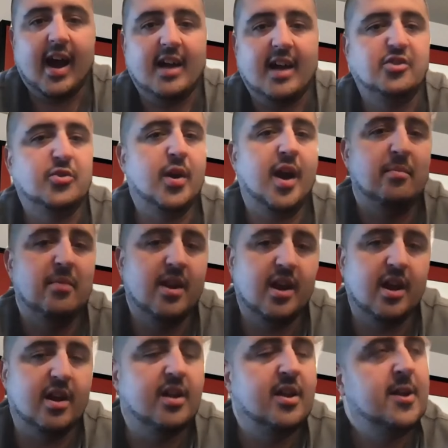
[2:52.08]
Troy, I'm going
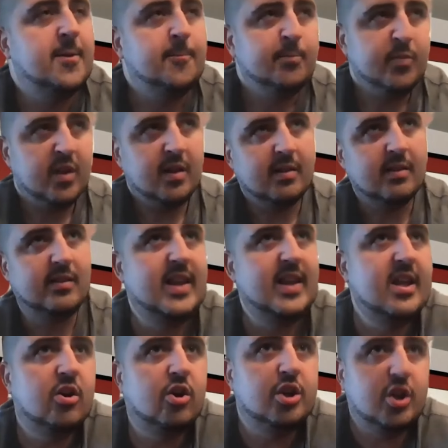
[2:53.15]
to lean
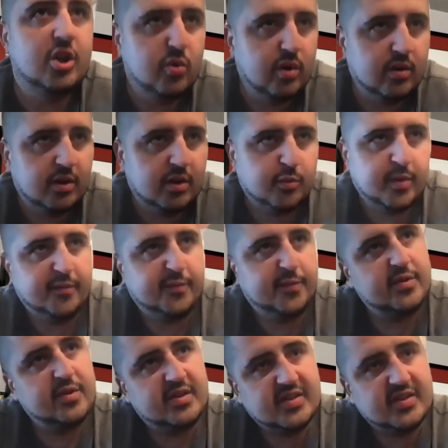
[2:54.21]
on you a little bit for
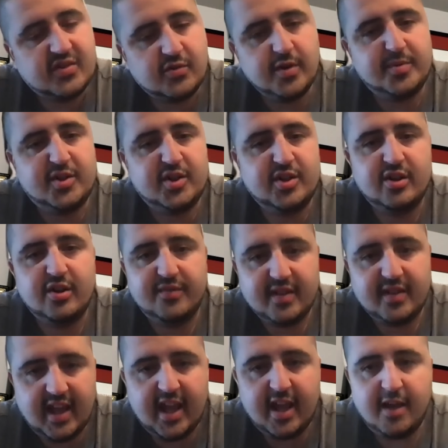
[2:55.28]
the description of the
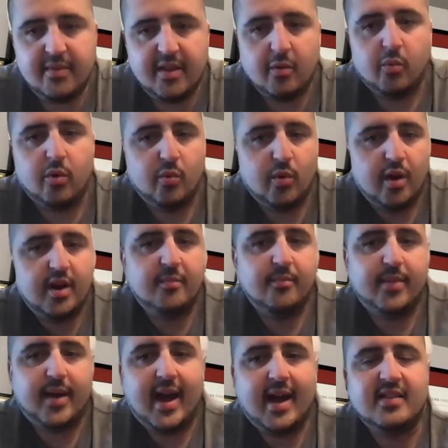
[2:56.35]
game that we're running
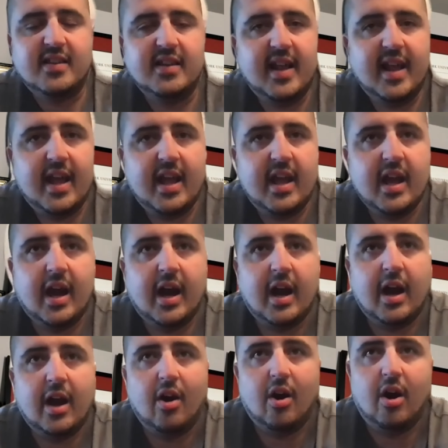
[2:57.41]
back today.
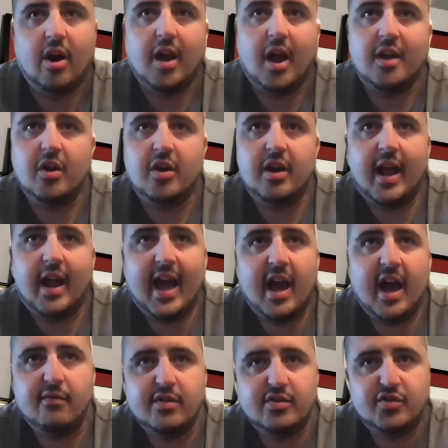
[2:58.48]
I don't
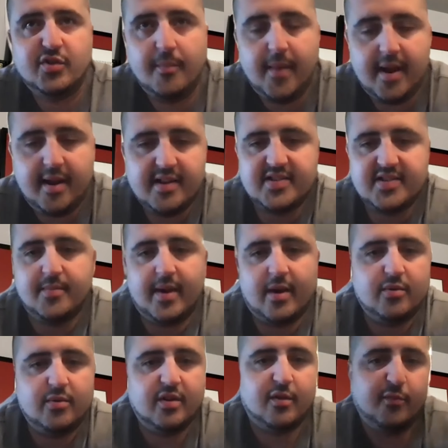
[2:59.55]
have a tremendous
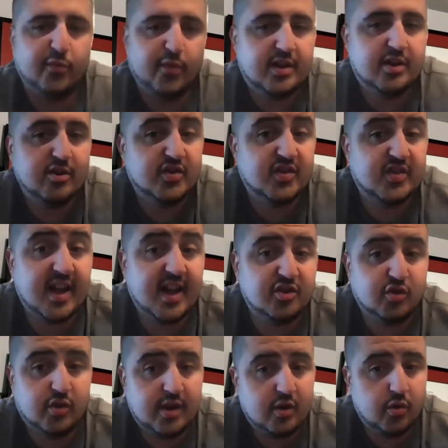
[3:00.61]
amount of like your
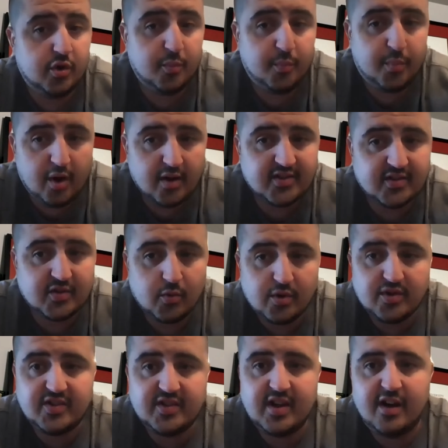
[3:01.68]
scheduling or your box score
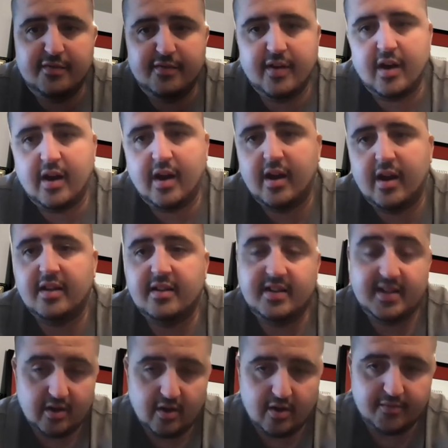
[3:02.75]
stuff. I
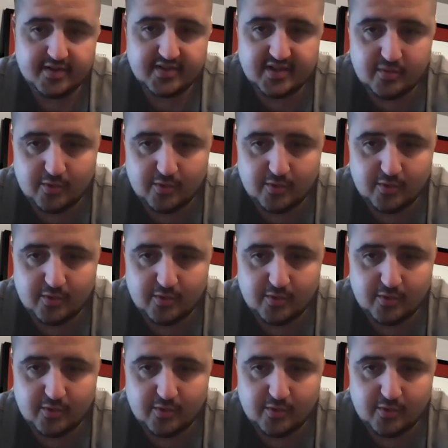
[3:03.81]
did obviously